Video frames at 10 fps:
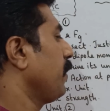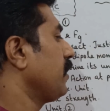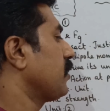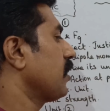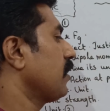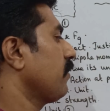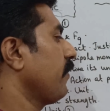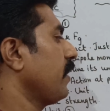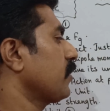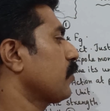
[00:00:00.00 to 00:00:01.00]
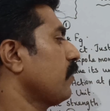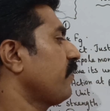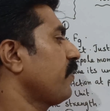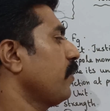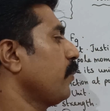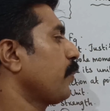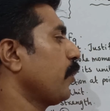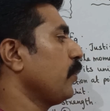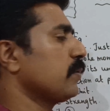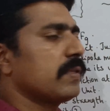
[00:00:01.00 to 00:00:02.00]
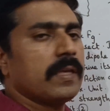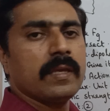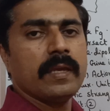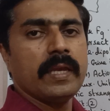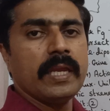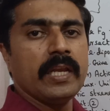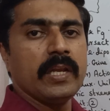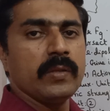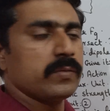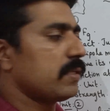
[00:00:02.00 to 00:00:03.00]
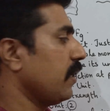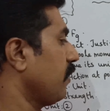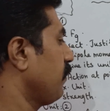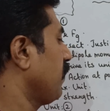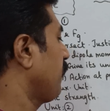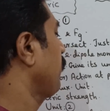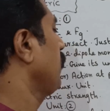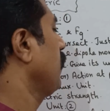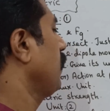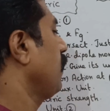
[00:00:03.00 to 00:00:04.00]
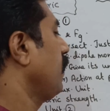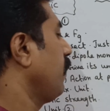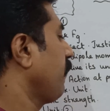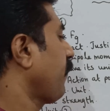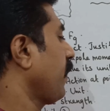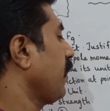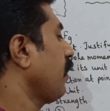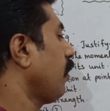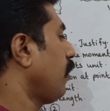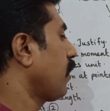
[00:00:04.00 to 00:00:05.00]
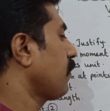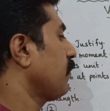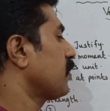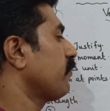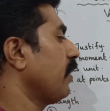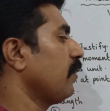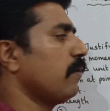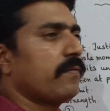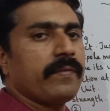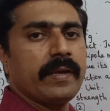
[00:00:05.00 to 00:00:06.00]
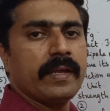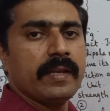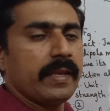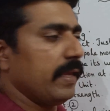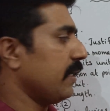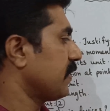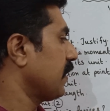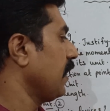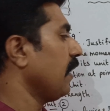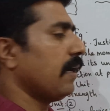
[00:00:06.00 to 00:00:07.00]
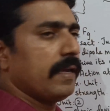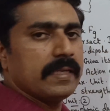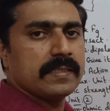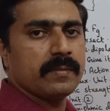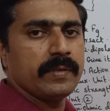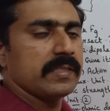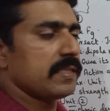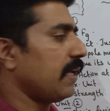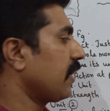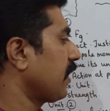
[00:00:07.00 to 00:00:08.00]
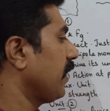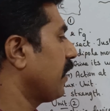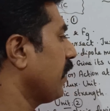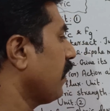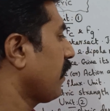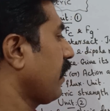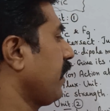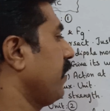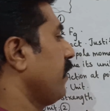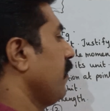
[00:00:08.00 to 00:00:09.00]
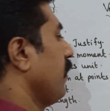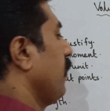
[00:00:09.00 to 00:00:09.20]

Mention the ways of producing induced EMF, define RMS value of an AC, AC means alternating current.